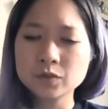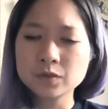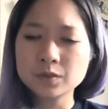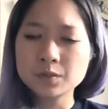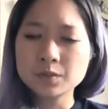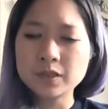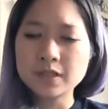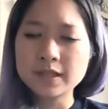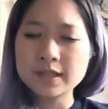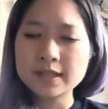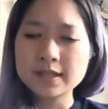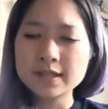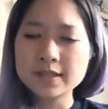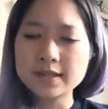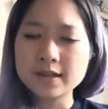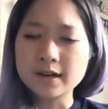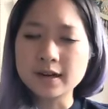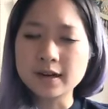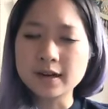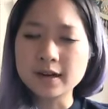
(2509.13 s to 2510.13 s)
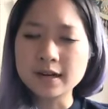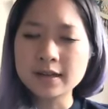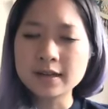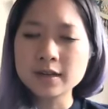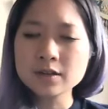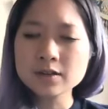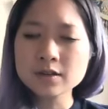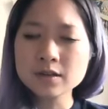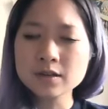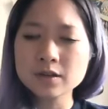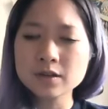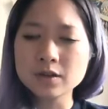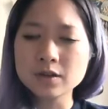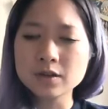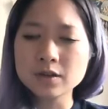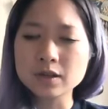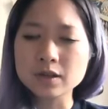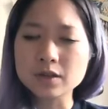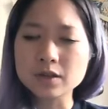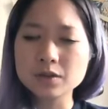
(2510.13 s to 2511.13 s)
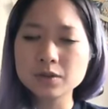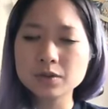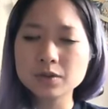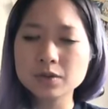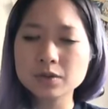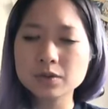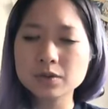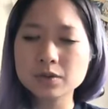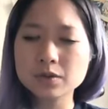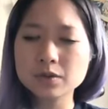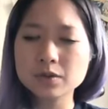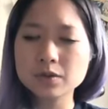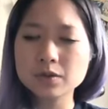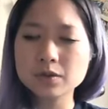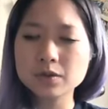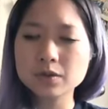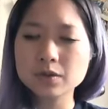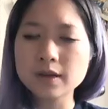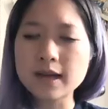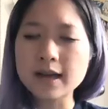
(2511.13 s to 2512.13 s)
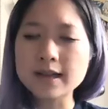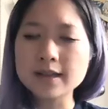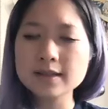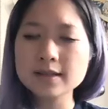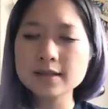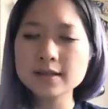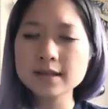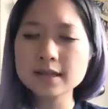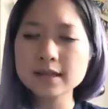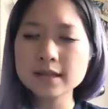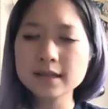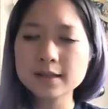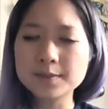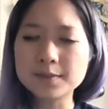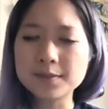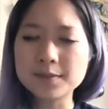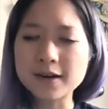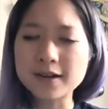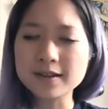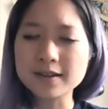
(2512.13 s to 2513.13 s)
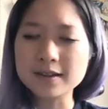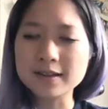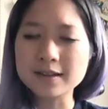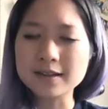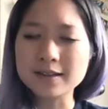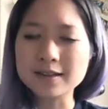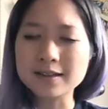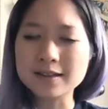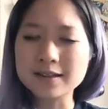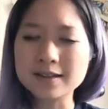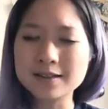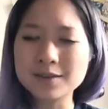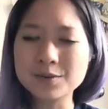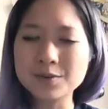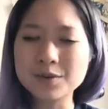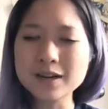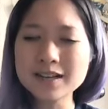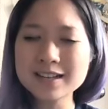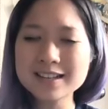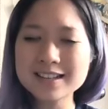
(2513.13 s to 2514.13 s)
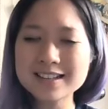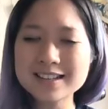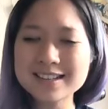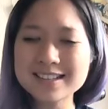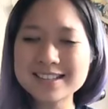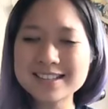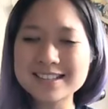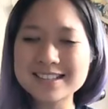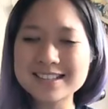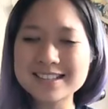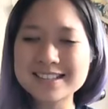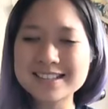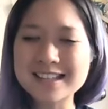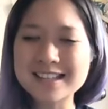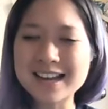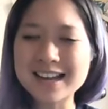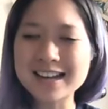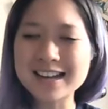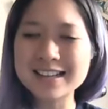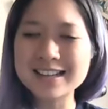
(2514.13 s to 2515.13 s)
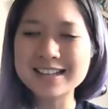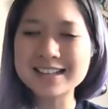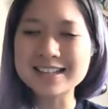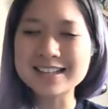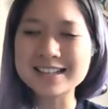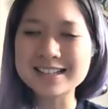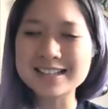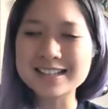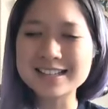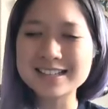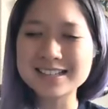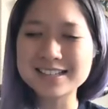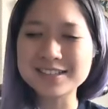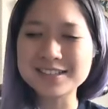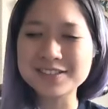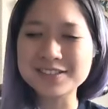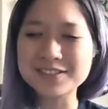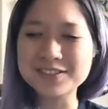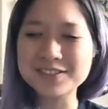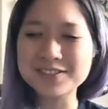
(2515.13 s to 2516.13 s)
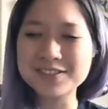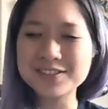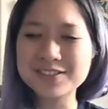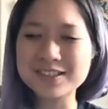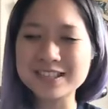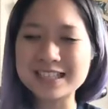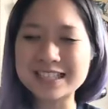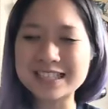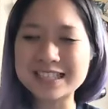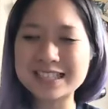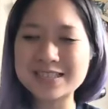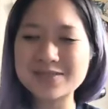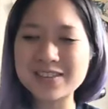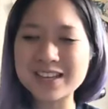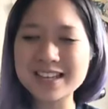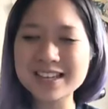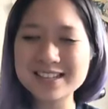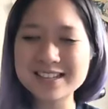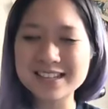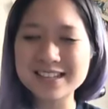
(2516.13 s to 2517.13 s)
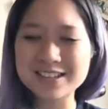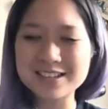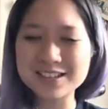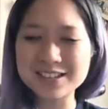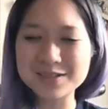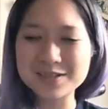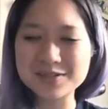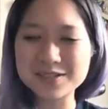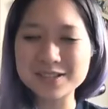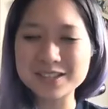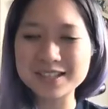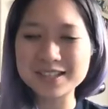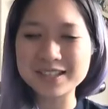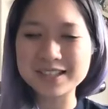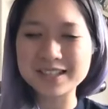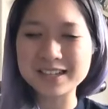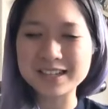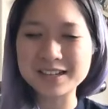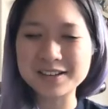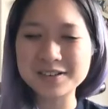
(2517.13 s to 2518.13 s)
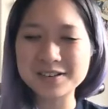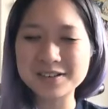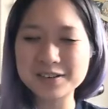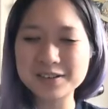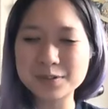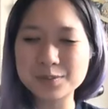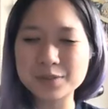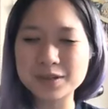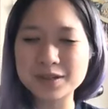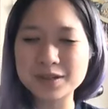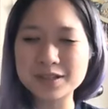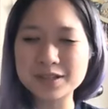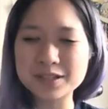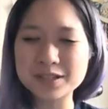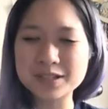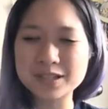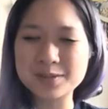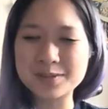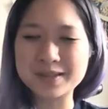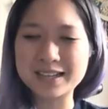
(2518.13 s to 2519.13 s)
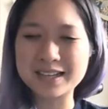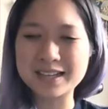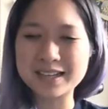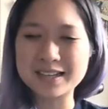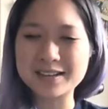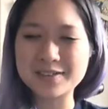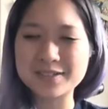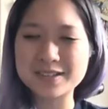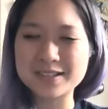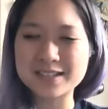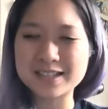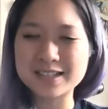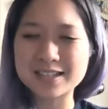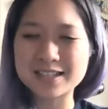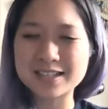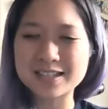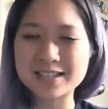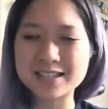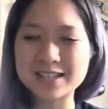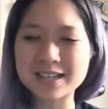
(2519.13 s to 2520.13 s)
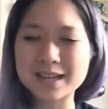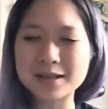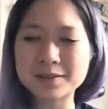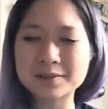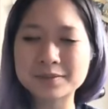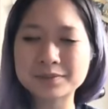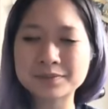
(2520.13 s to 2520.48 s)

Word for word: Breathing to your heart and also notice as you're taking a breath in, what is the size of the space that you can breathe in now compared to the beginning of the session today?